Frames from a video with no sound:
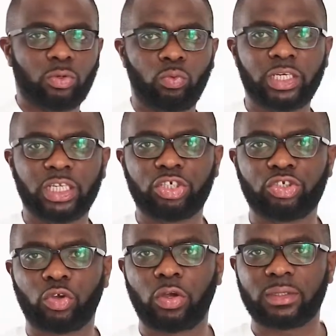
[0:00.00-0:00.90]
thing we need
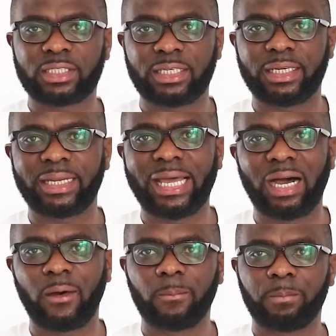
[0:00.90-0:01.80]
to consider
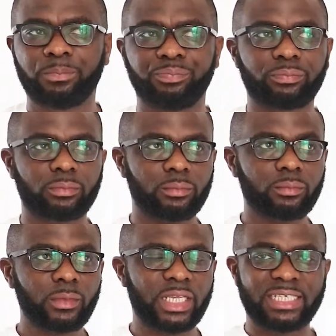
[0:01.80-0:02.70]
now
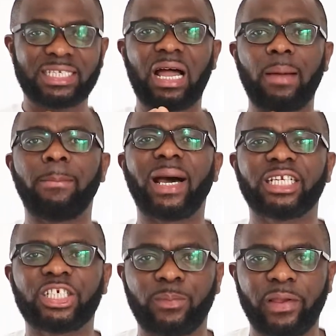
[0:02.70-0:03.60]
is our
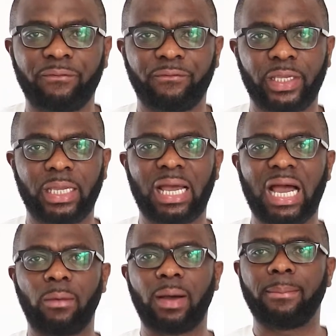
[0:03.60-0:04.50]
management fee.
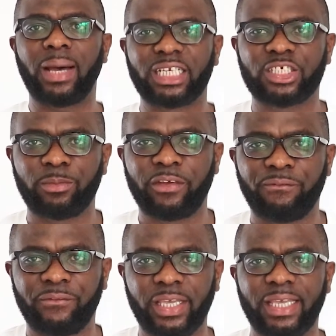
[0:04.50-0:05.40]
Our
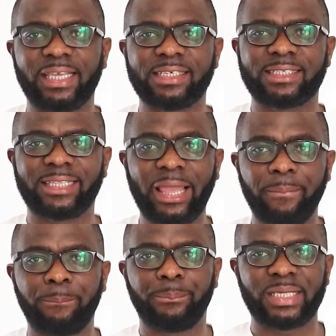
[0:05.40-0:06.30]
management fee is
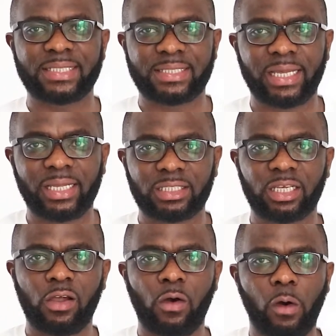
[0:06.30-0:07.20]
10%
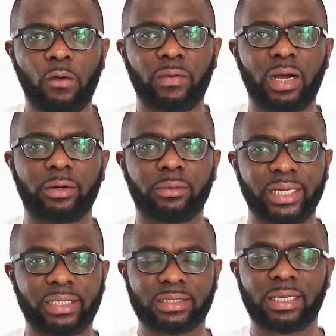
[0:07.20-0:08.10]
of our
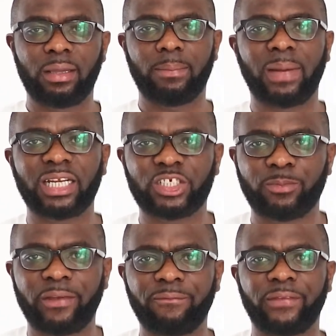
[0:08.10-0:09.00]
rent.
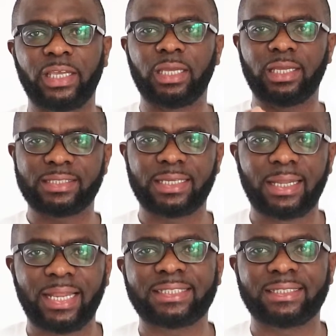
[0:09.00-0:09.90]
Management fee is the
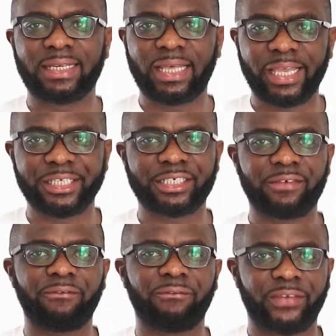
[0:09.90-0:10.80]
letting
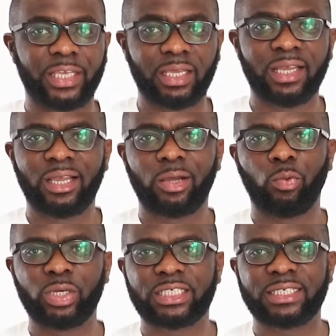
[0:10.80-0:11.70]
agent fee,
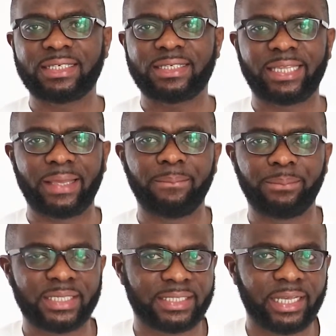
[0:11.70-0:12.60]
which is
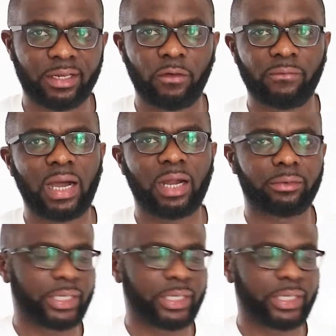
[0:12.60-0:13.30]
10% of our